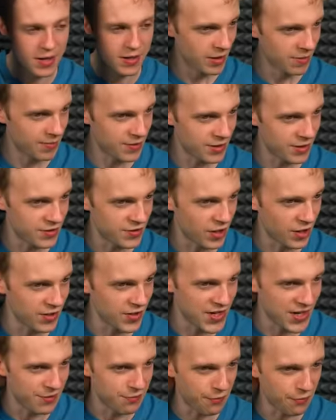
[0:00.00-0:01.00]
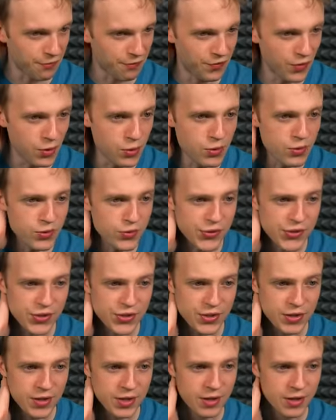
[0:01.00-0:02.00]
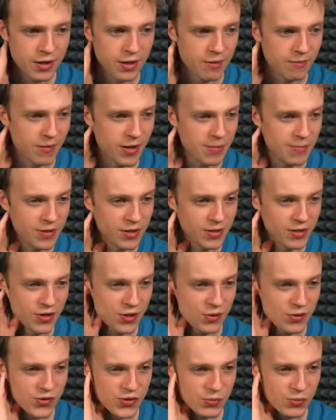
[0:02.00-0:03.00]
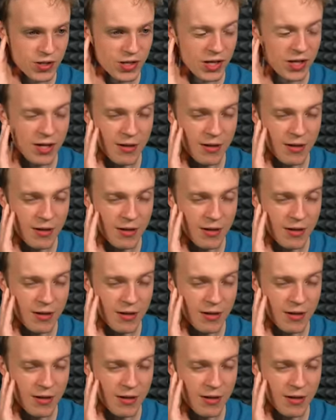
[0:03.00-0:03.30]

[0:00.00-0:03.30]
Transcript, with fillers: Maybe it's hunting for food. Maybe it knows we're